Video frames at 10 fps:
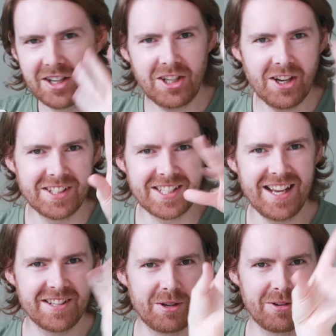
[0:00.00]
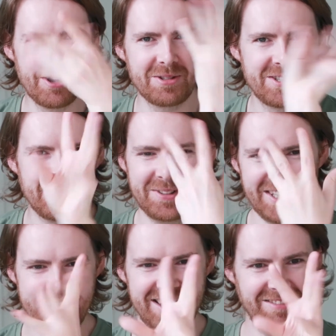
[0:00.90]
God, this hand's doing loads of stuff
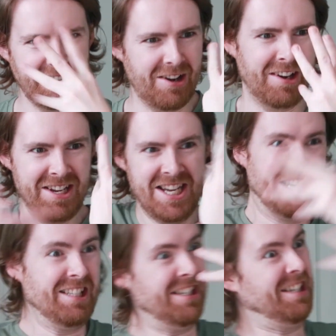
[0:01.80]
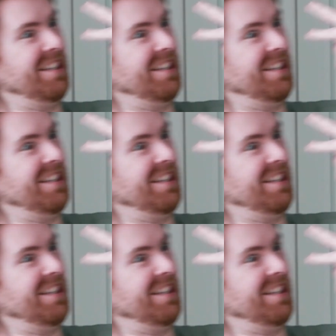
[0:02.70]
today, isn't he?